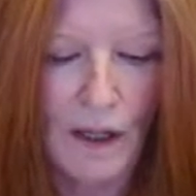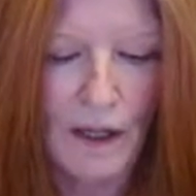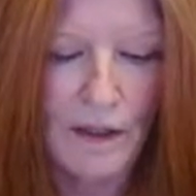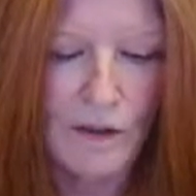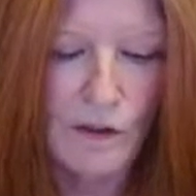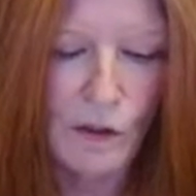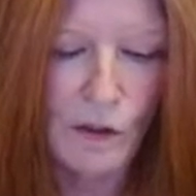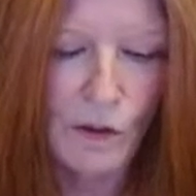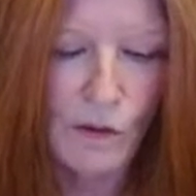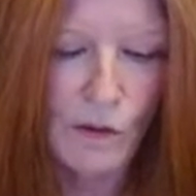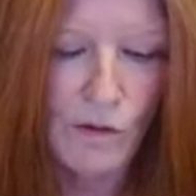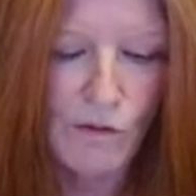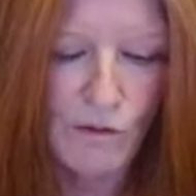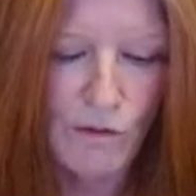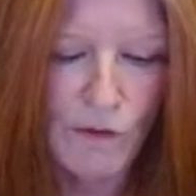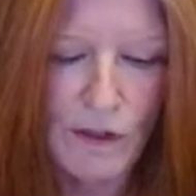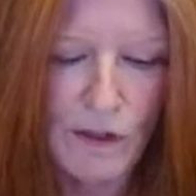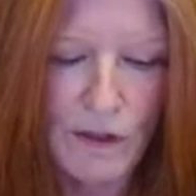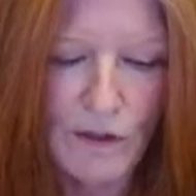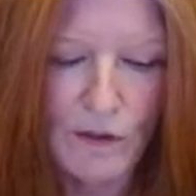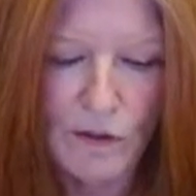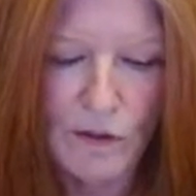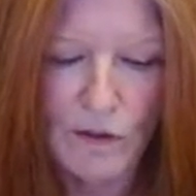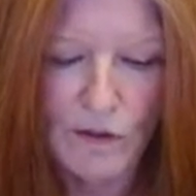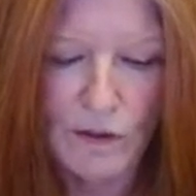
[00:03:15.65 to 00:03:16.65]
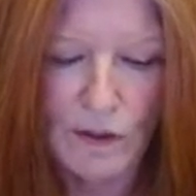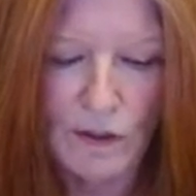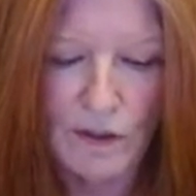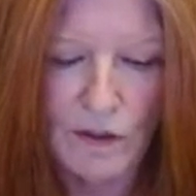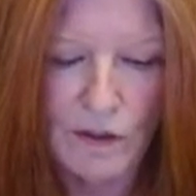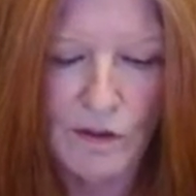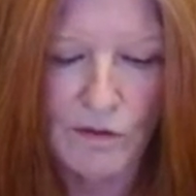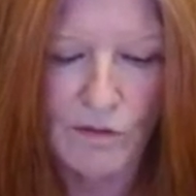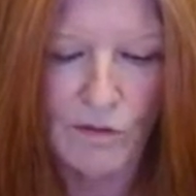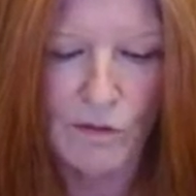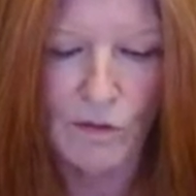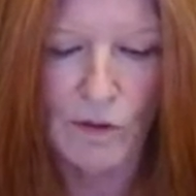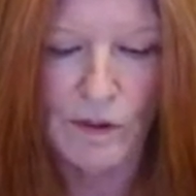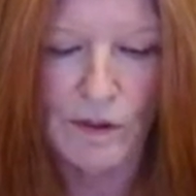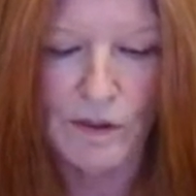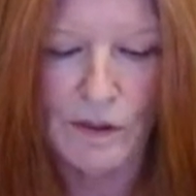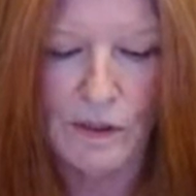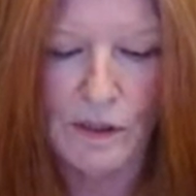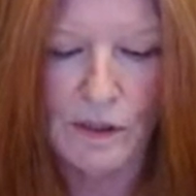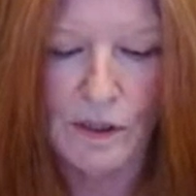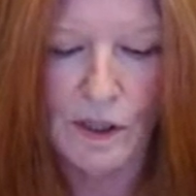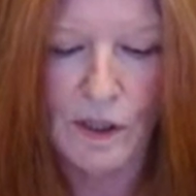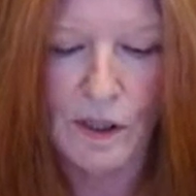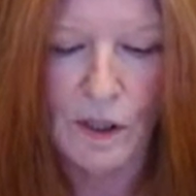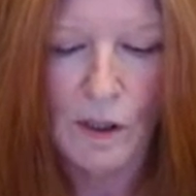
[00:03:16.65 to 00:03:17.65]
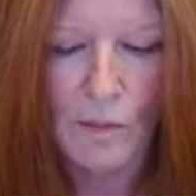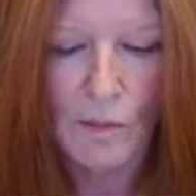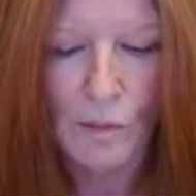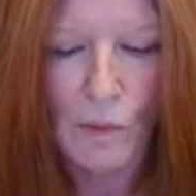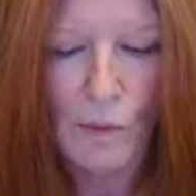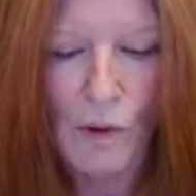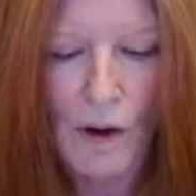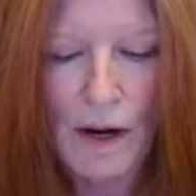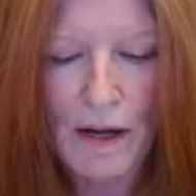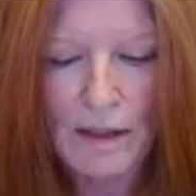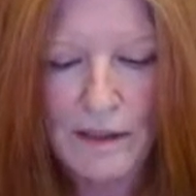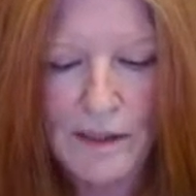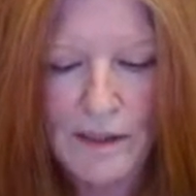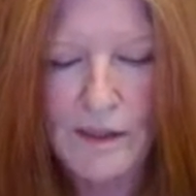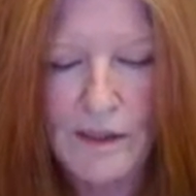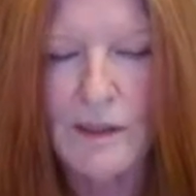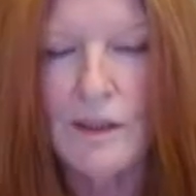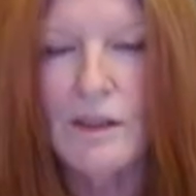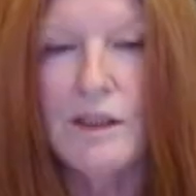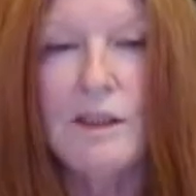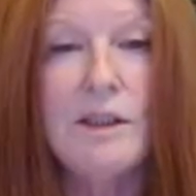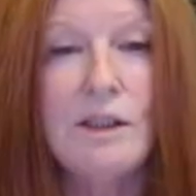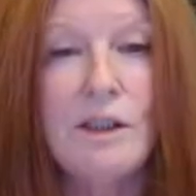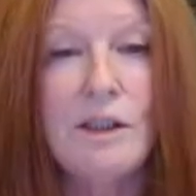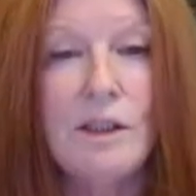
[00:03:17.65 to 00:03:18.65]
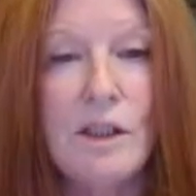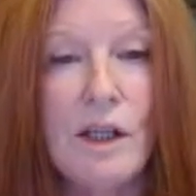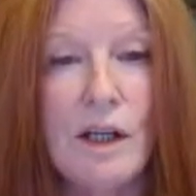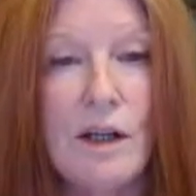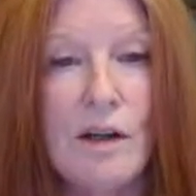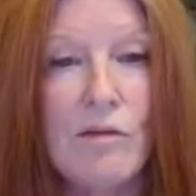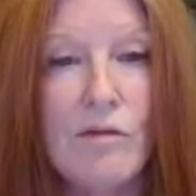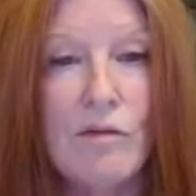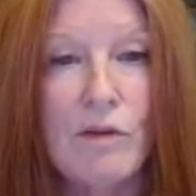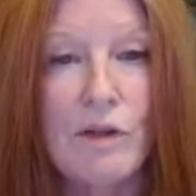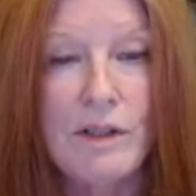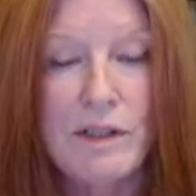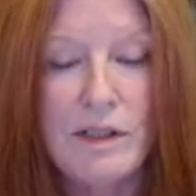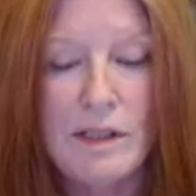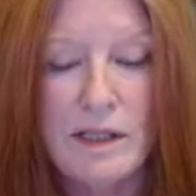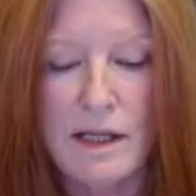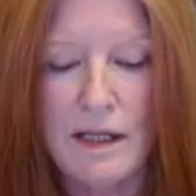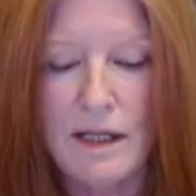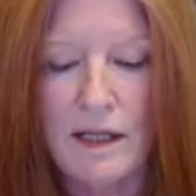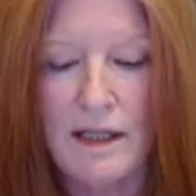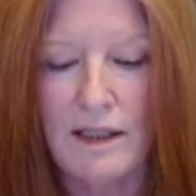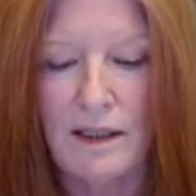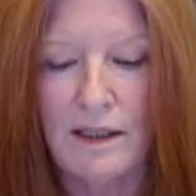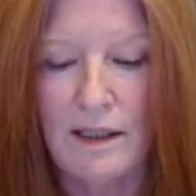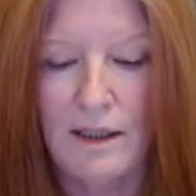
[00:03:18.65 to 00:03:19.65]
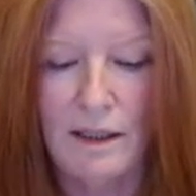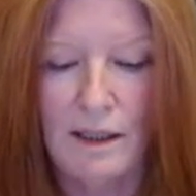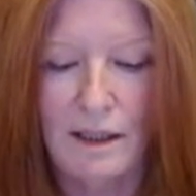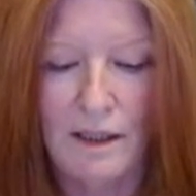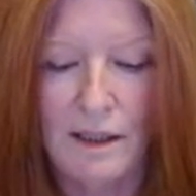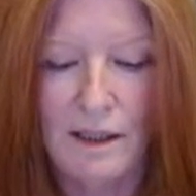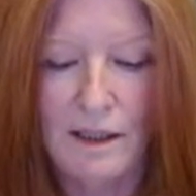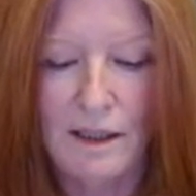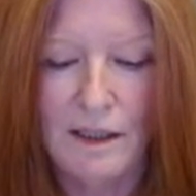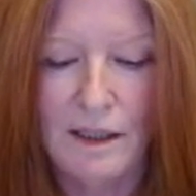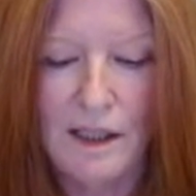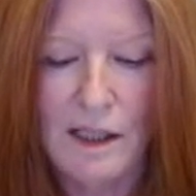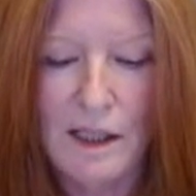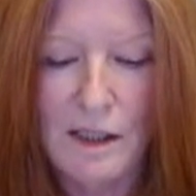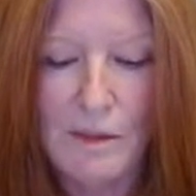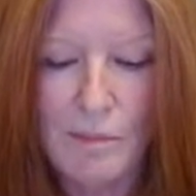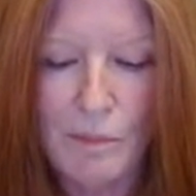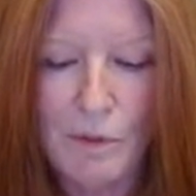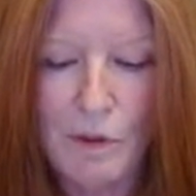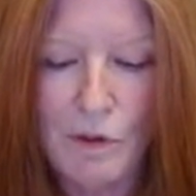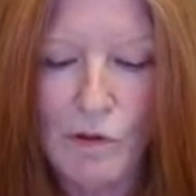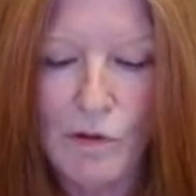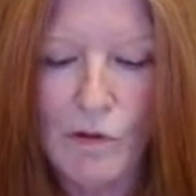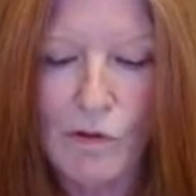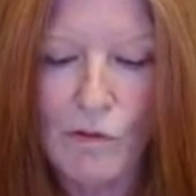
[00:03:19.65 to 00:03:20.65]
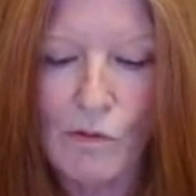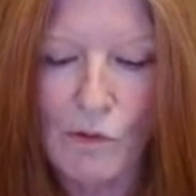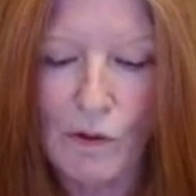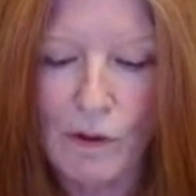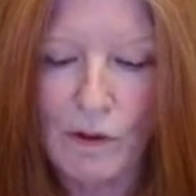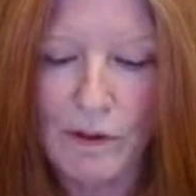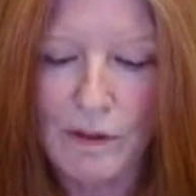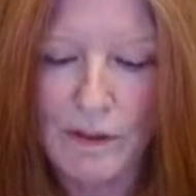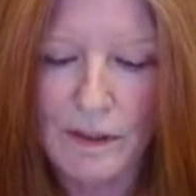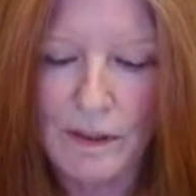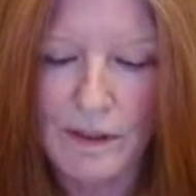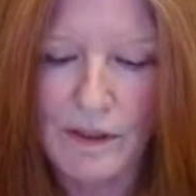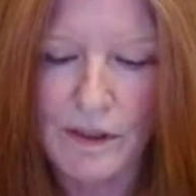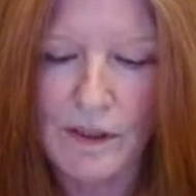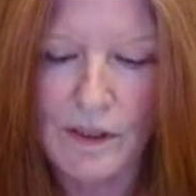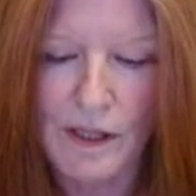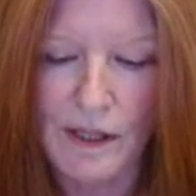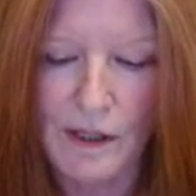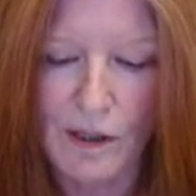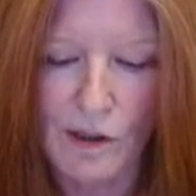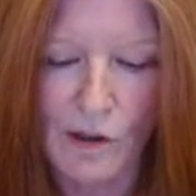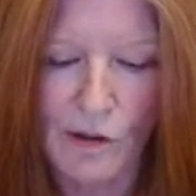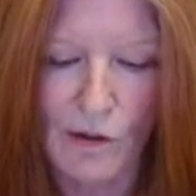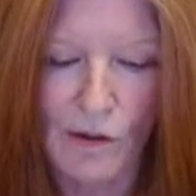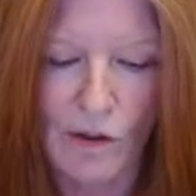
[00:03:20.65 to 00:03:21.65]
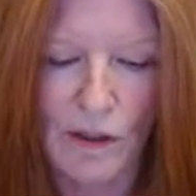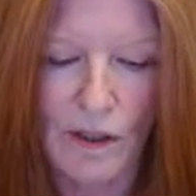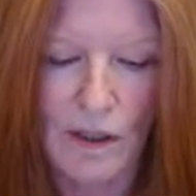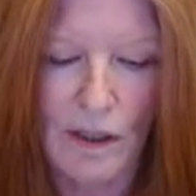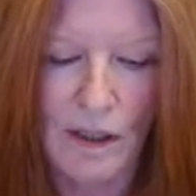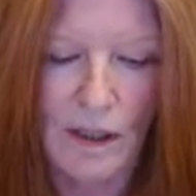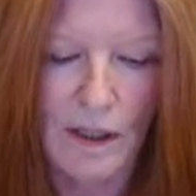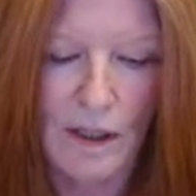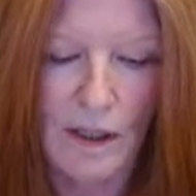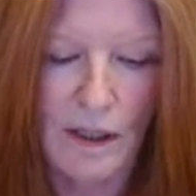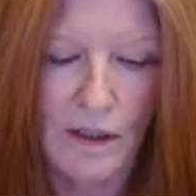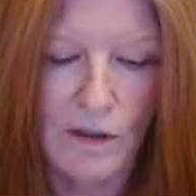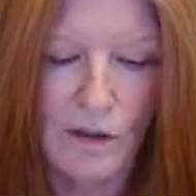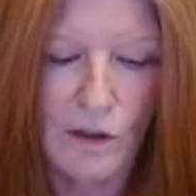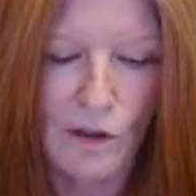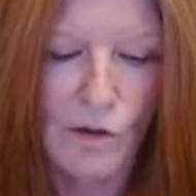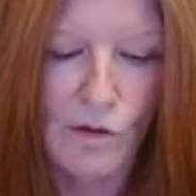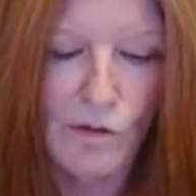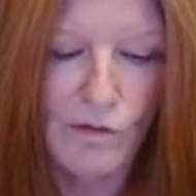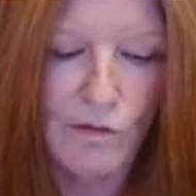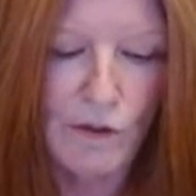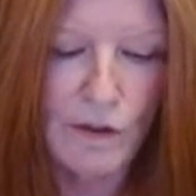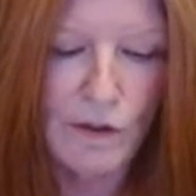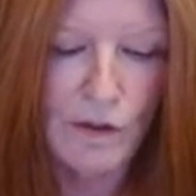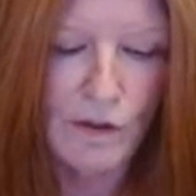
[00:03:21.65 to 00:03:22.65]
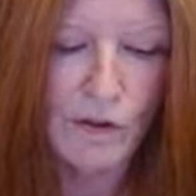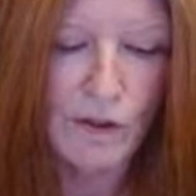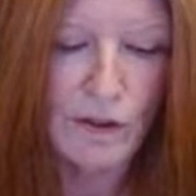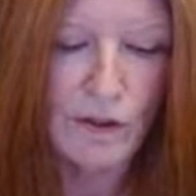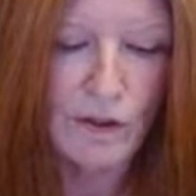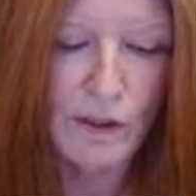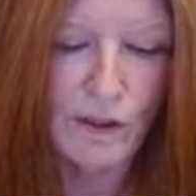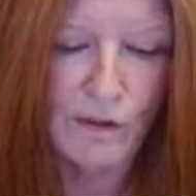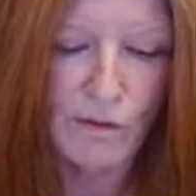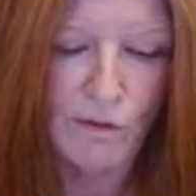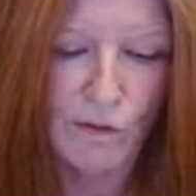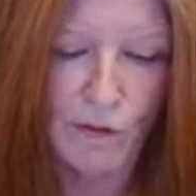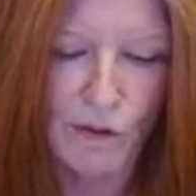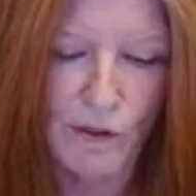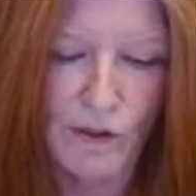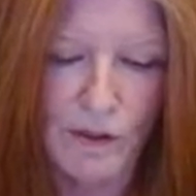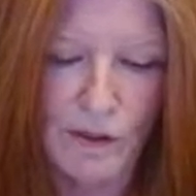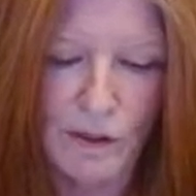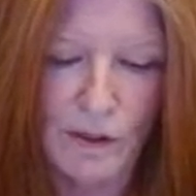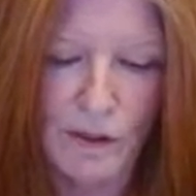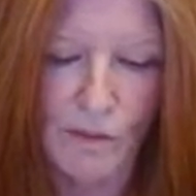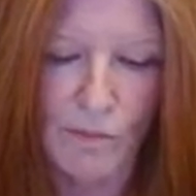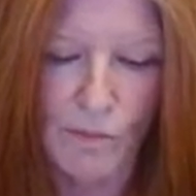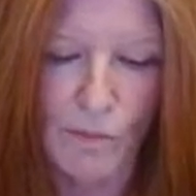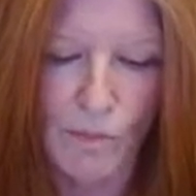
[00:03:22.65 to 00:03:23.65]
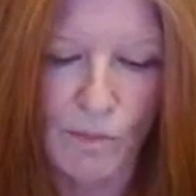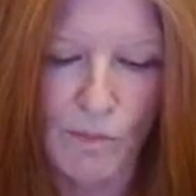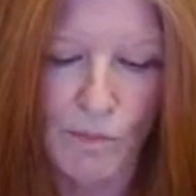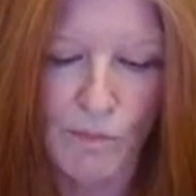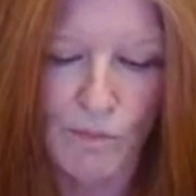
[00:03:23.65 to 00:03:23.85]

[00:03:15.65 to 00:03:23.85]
and you'll feel the difference practice this every day Keep your awareness there and you'll feel the difference.